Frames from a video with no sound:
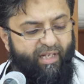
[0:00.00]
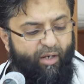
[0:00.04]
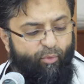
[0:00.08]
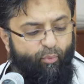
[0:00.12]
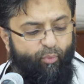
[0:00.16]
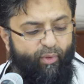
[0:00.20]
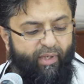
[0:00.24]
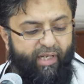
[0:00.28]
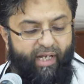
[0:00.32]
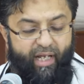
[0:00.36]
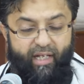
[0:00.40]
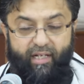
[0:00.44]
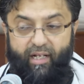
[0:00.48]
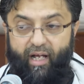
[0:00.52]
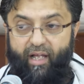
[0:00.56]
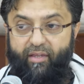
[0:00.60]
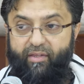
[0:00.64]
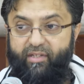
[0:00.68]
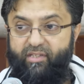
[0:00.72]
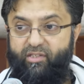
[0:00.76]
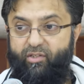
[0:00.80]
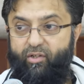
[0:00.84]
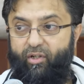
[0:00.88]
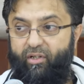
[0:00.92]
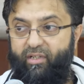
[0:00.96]
Nawi and
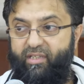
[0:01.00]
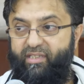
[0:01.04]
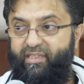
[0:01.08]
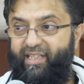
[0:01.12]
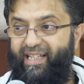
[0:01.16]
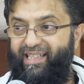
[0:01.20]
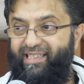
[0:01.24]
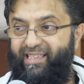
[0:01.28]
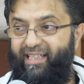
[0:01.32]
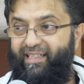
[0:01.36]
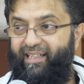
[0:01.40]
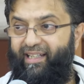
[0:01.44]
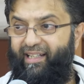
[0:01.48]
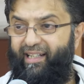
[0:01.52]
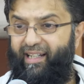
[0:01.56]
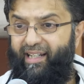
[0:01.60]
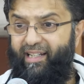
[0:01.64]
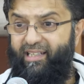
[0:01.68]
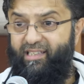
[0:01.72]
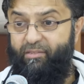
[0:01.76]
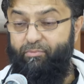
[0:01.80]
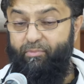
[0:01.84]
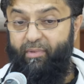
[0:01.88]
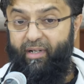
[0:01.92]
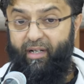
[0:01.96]
other scholars, they said that there
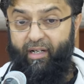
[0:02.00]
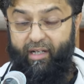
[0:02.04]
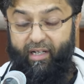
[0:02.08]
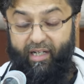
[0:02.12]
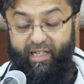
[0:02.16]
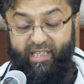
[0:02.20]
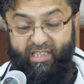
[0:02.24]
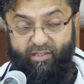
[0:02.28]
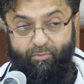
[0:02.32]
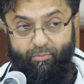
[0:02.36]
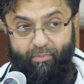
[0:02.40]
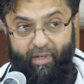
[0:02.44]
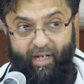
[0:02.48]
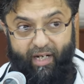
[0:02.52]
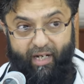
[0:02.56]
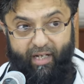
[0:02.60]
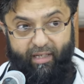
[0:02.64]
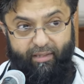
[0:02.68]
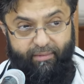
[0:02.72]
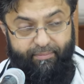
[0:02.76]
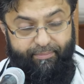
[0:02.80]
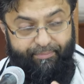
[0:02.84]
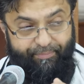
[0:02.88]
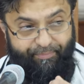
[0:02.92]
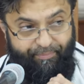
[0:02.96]
is
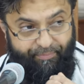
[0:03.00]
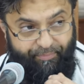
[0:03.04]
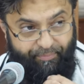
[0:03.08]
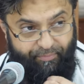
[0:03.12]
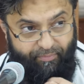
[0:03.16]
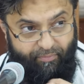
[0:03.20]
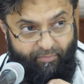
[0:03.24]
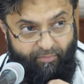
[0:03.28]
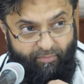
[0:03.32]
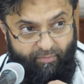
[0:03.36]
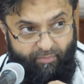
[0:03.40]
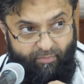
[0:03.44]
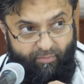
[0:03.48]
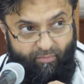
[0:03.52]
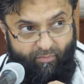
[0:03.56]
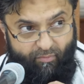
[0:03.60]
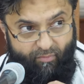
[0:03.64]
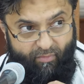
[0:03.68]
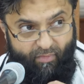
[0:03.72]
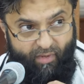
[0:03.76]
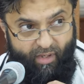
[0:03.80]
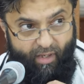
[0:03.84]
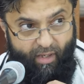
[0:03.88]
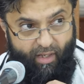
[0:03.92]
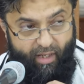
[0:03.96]
ijma,
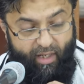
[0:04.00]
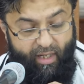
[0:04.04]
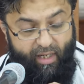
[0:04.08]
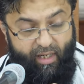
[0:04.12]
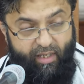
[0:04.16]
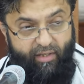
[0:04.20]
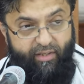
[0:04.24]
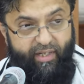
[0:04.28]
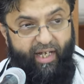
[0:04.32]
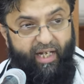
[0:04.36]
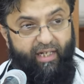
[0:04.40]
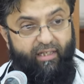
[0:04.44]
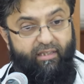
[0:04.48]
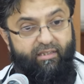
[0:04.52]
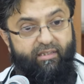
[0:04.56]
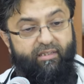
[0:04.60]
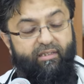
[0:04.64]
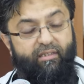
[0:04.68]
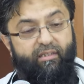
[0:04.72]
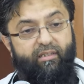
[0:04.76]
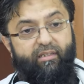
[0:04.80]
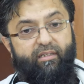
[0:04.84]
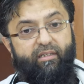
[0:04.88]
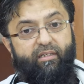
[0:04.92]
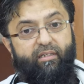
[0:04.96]
that
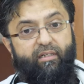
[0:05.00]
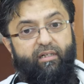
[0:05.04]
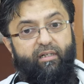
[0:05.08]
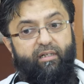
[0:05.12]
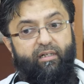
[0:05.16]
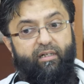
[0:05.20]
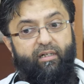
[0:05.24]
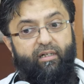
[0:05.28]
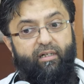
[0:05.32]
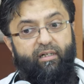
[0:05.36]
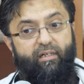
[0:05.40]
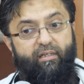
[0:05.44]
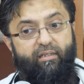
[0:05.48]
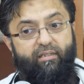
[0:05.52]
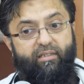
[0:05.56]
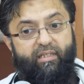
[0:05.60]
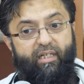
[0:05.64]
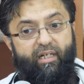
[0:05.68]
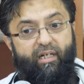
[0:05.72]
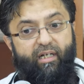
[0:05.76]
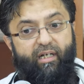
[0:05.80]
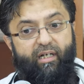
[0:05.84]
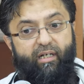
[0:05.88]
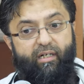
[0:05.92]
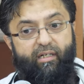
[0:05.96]

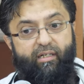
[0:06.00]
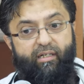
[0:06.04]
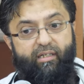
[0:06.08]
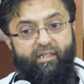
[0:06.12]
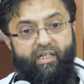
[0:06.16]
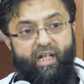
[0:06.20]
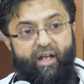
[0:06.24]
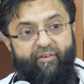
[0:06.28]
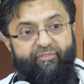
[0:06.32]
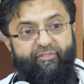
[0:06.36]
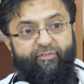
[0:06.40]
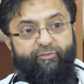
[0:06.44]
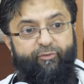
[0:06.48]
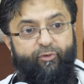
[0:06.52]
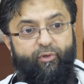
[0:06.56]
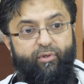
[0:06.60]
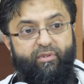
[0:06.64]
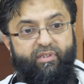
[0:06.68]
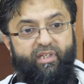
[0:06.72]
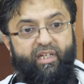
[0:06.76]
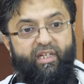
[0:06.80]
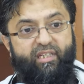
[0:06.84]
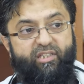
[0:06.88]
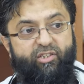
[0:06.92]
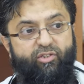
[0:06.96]
the left
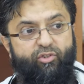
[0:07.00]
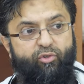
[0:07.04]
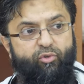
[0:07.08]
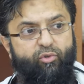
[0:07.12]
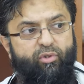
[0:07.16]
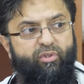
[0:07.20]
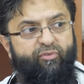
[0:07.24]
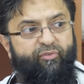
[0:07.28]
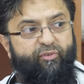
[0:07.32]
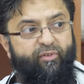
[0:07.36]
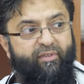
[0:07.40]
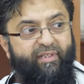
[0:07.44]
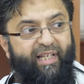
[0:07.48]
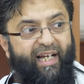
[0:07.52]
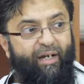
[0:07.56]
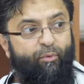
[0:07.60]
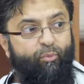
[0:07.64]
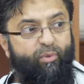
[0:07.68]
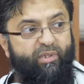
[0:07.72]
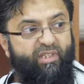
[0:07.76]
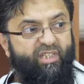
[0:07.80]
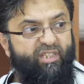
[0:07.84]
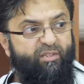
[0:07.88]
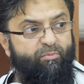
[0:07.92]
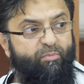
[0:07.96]
foot is used for that
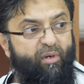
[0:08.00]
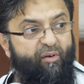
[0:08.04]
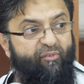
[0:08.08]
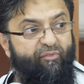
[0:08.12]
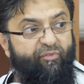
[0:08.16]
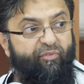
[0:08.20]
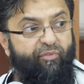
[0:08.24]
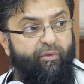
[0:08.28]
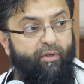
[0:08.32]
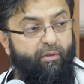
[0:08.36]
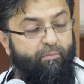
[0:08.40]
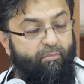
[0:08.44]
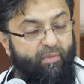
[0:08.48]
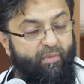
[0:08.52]
which is mafdula.